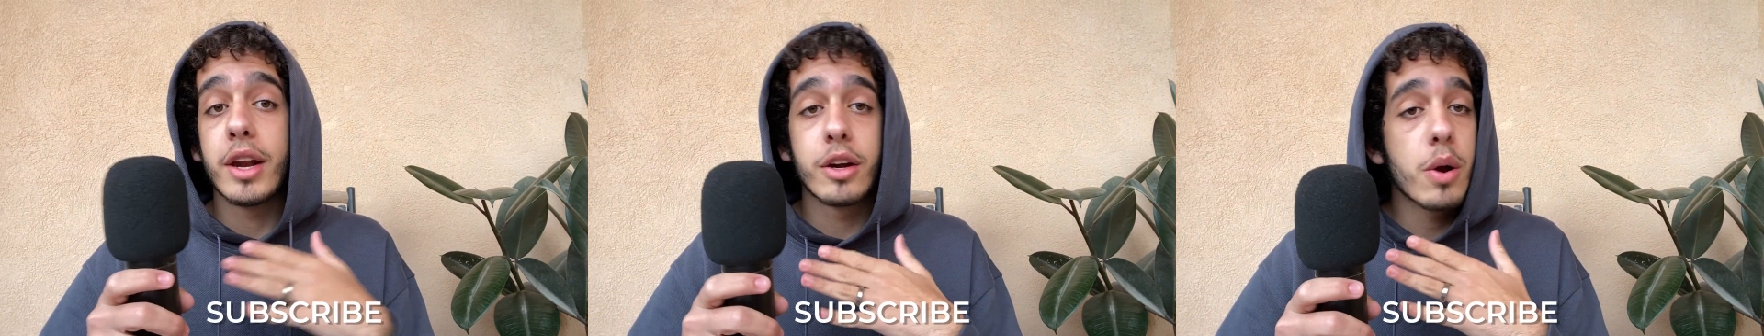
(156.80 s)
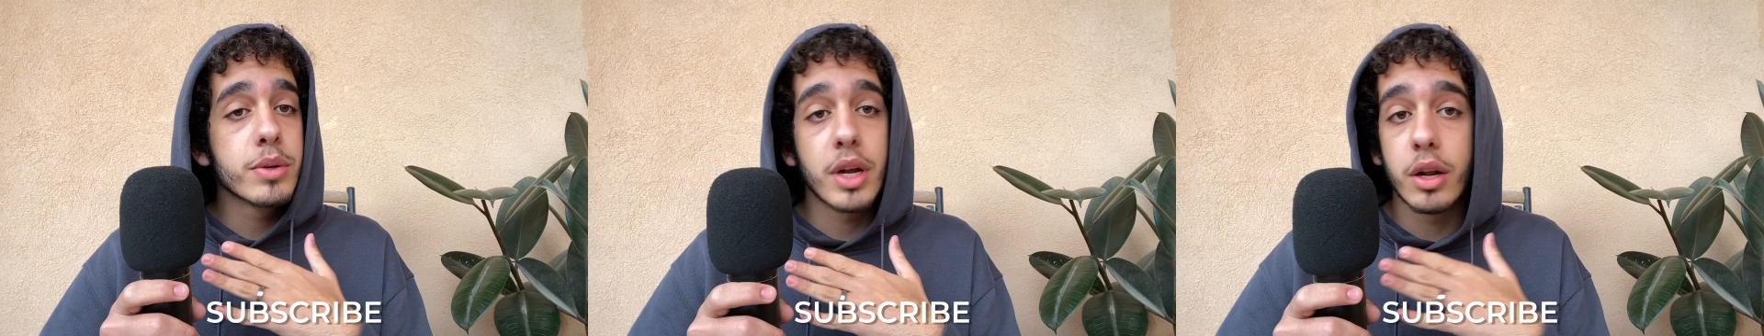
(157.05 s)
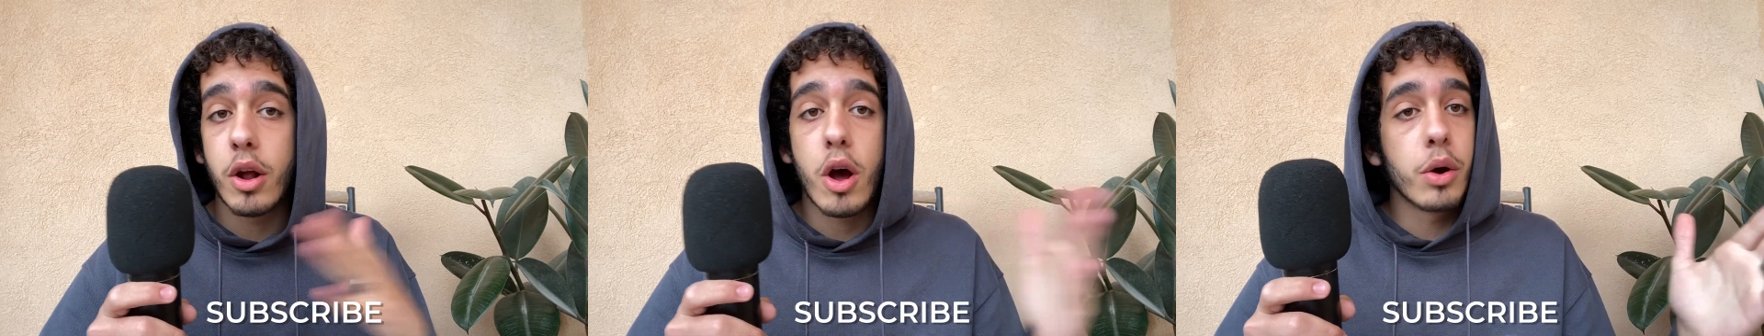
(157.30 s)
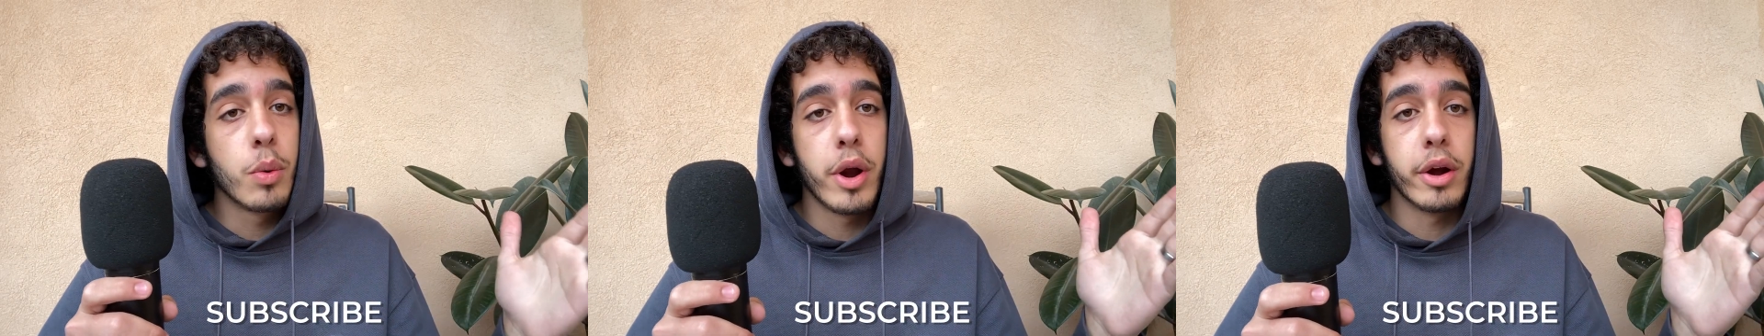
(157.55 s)
it goes a
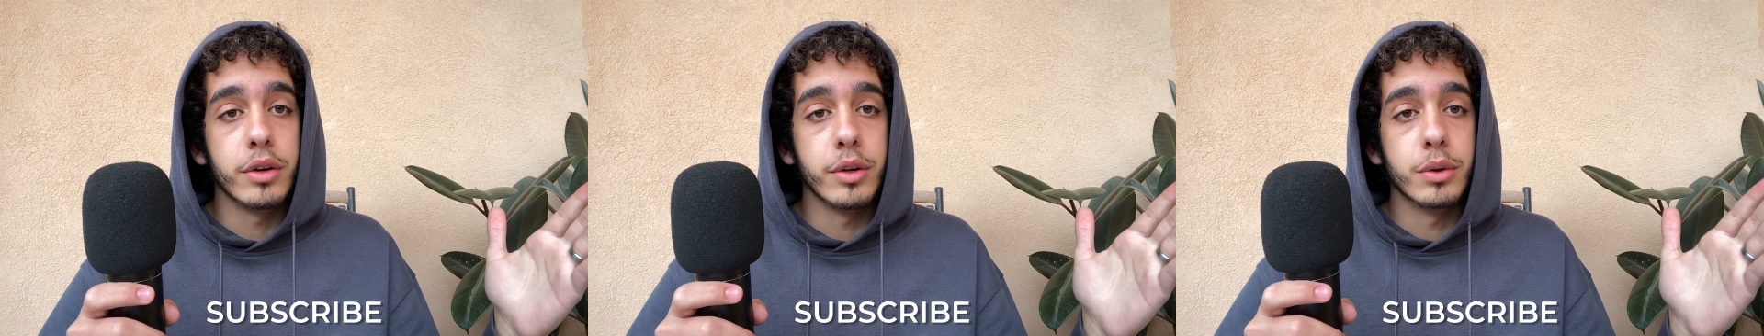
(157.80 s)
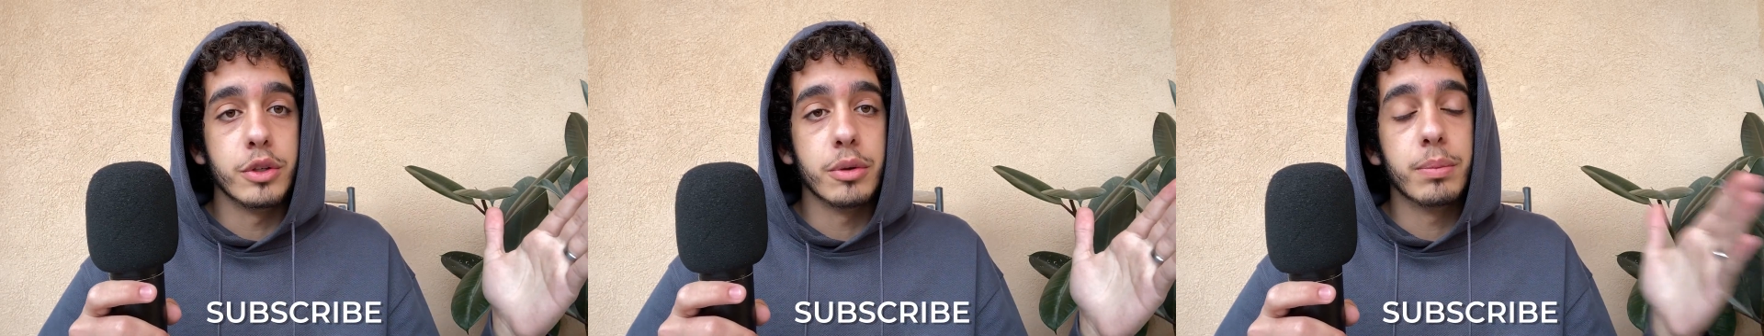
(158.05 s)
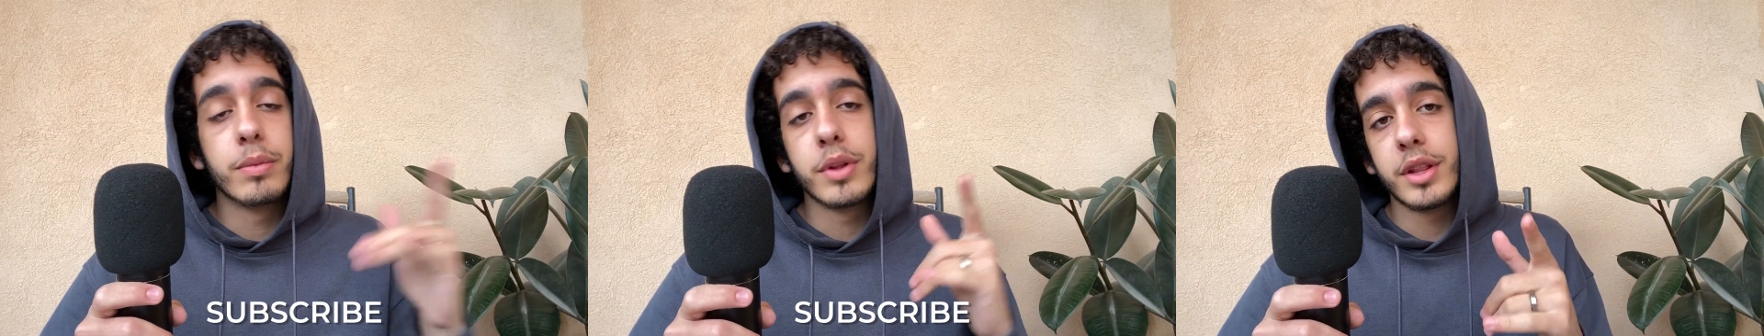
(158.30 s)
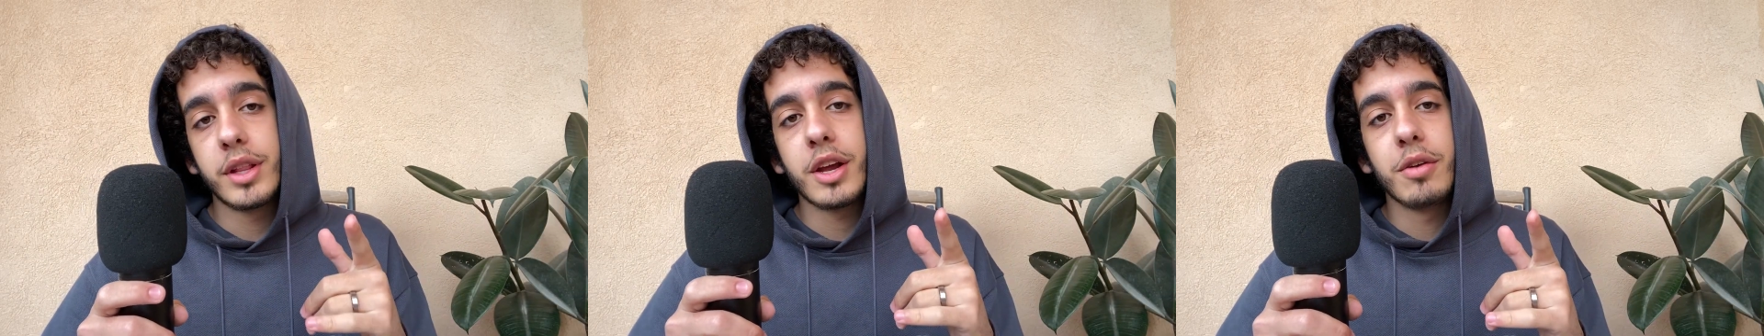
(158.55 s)
long way on YouTube.
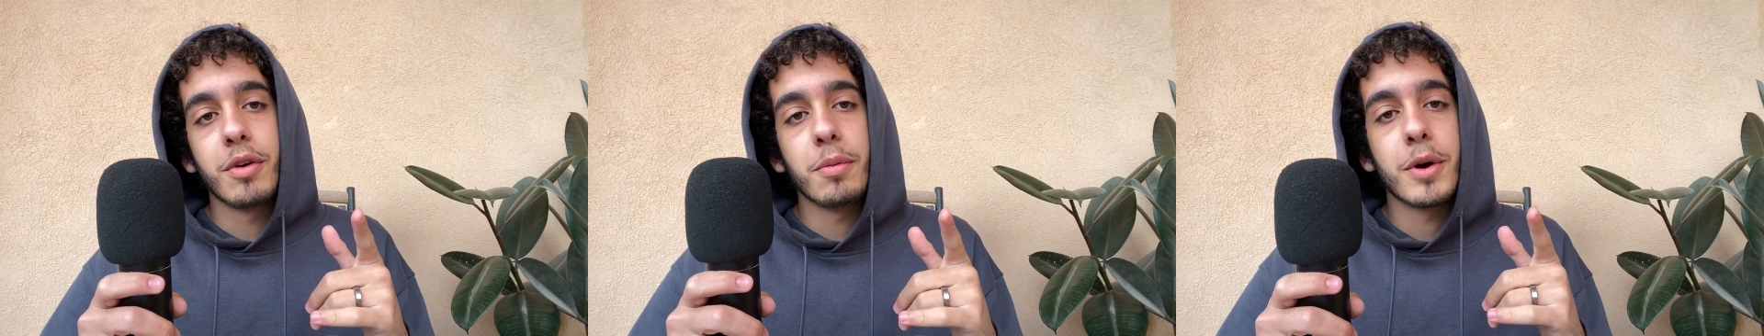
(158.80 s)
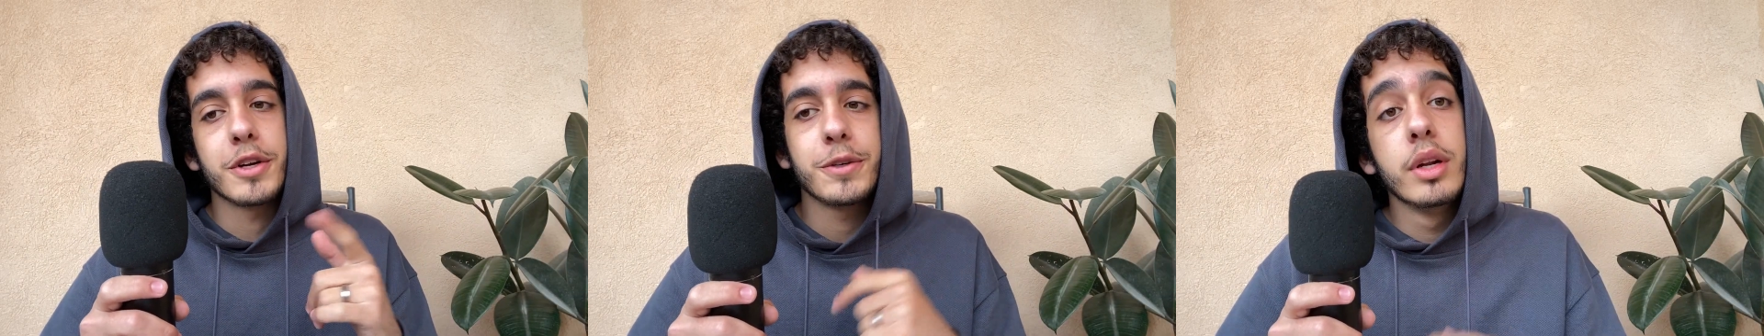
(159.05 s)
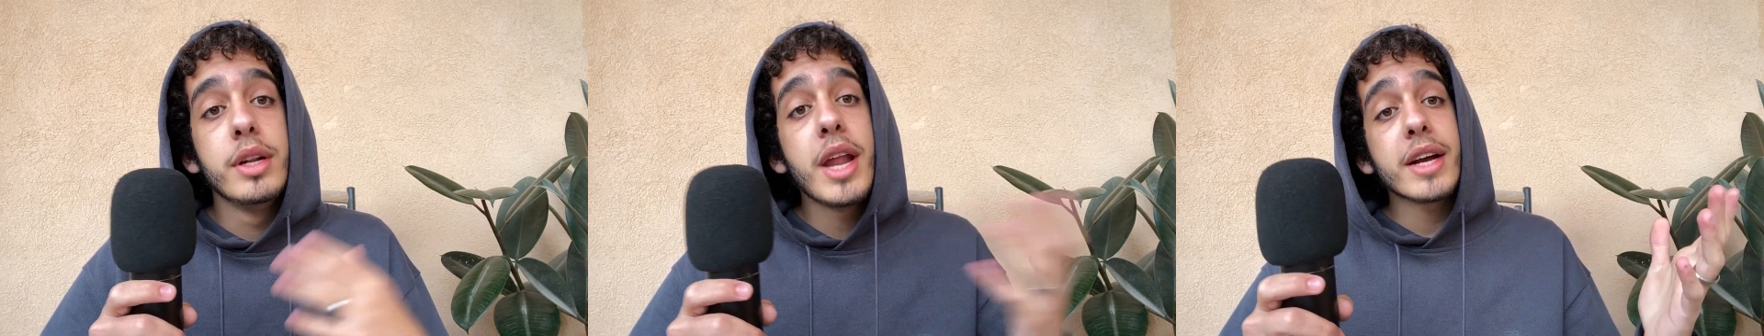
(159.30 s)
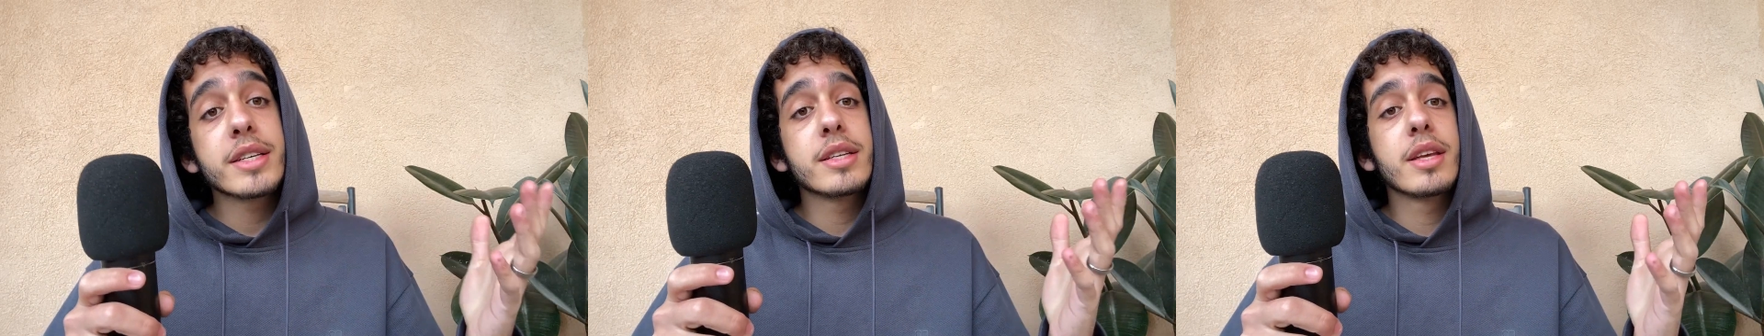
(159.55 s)
Thank you very much.
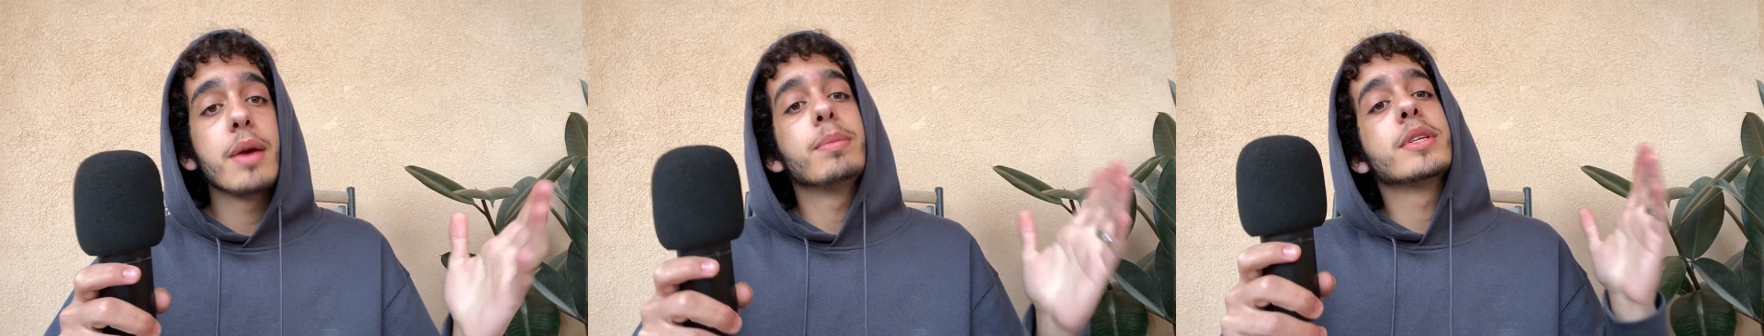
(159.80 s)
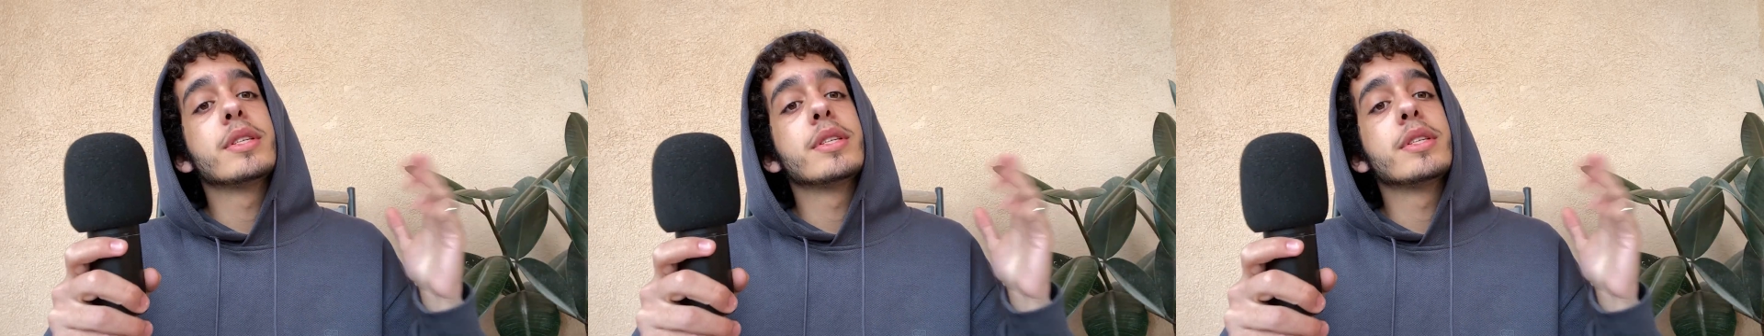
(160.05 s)
Next came the